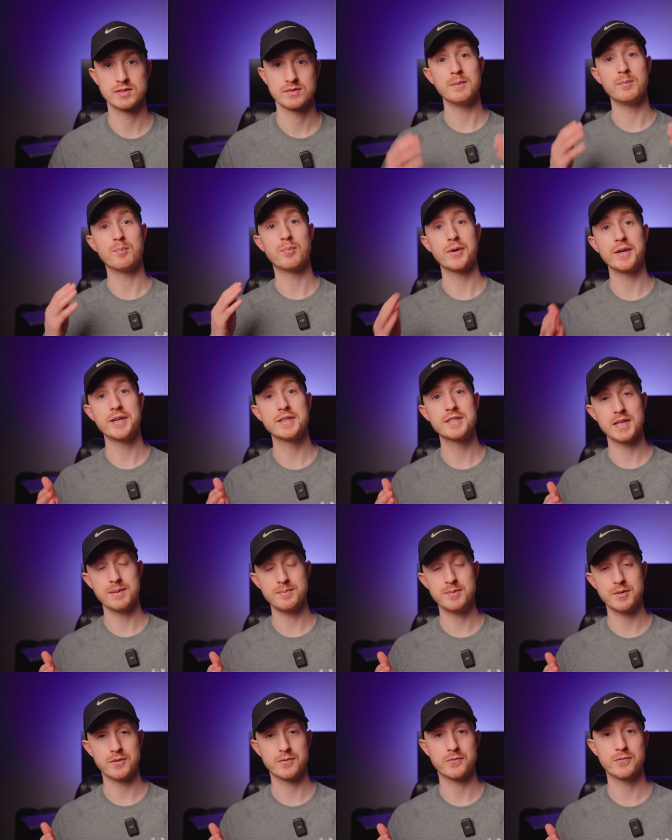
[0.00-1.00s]
It breaks
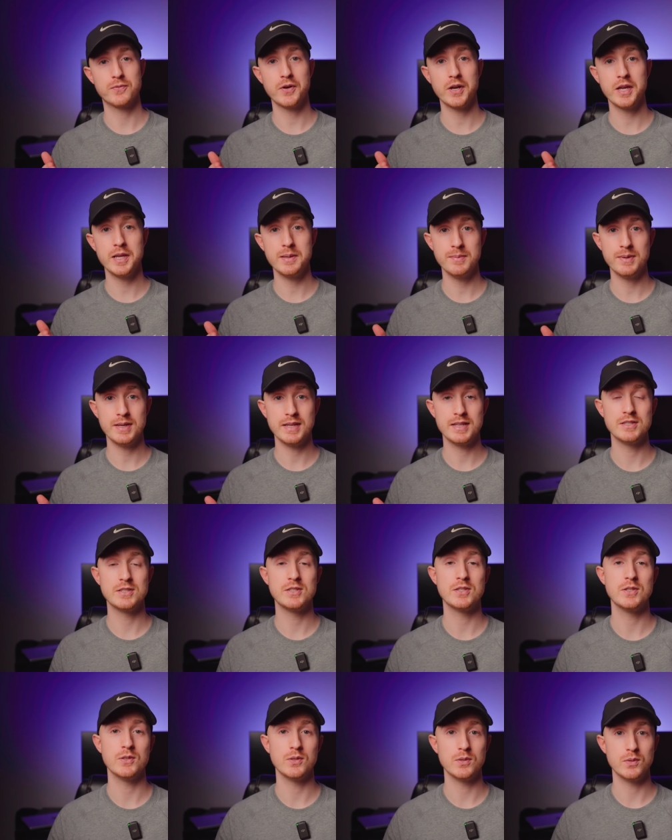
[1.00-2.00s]
up your frame
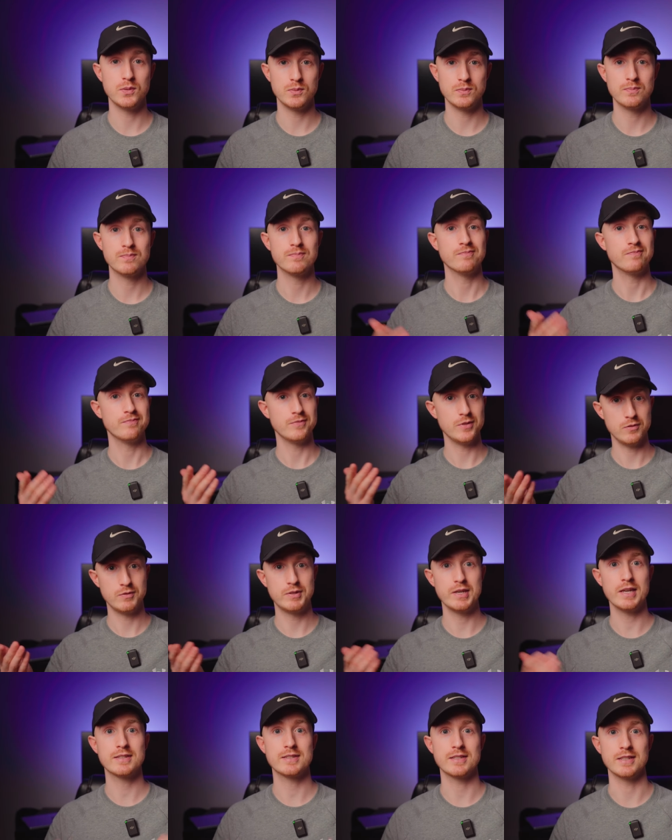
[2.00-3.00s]
into, you
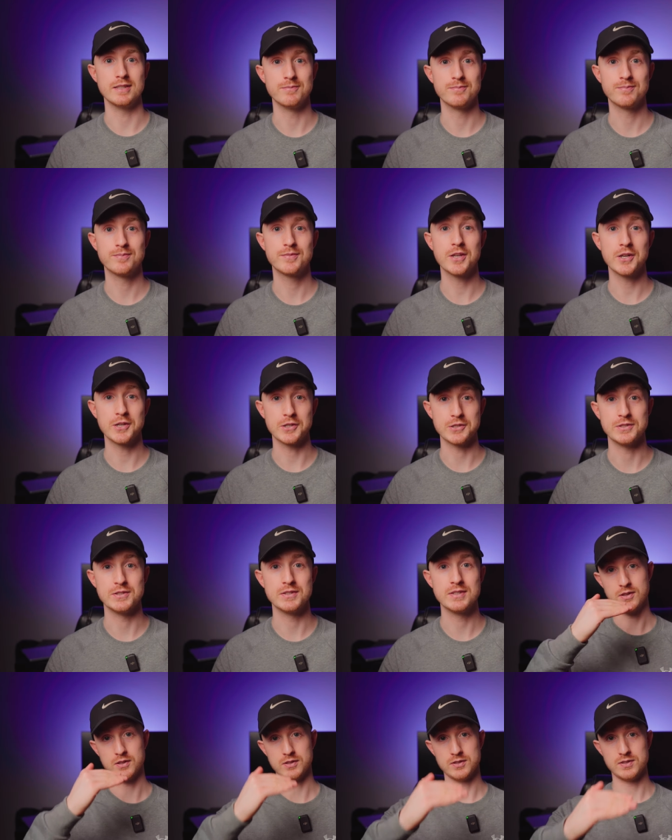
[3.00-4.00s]
guessed it, thirds.
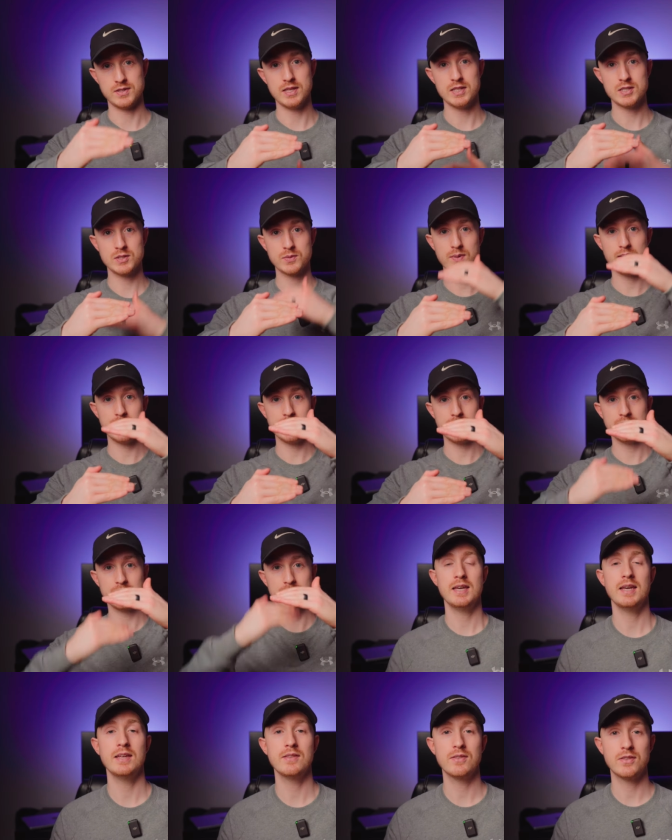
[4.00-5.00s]
Thirds this way
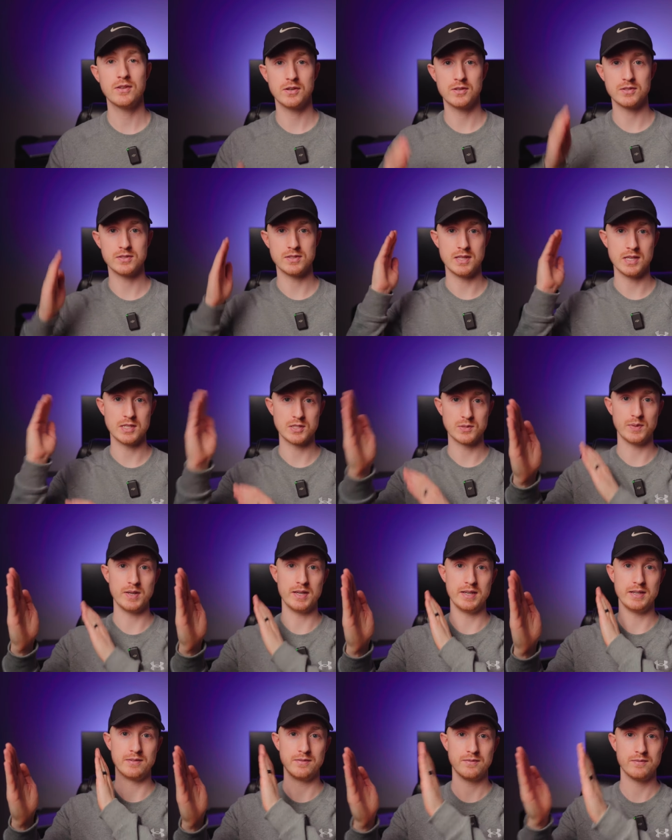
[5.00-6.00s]
and thirds this
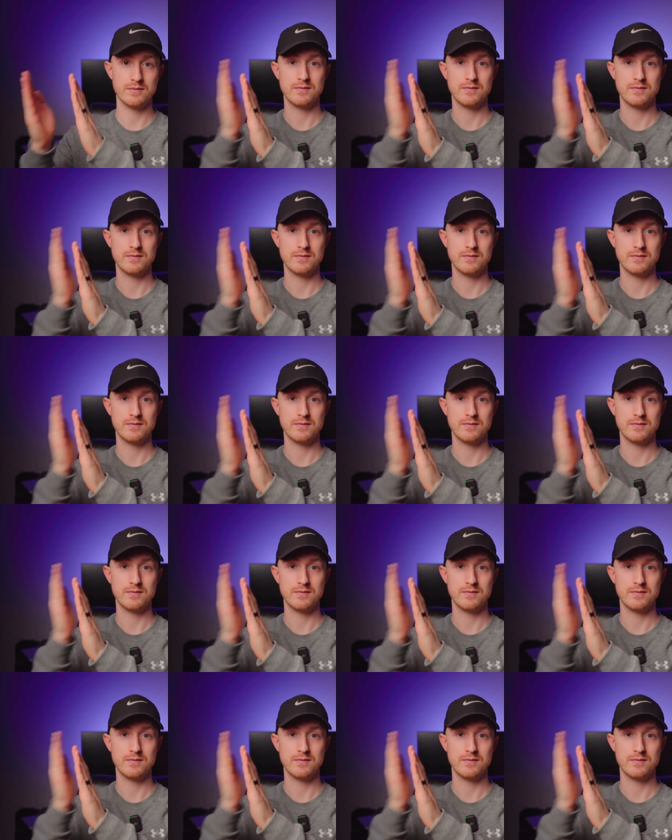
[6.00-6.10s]
way.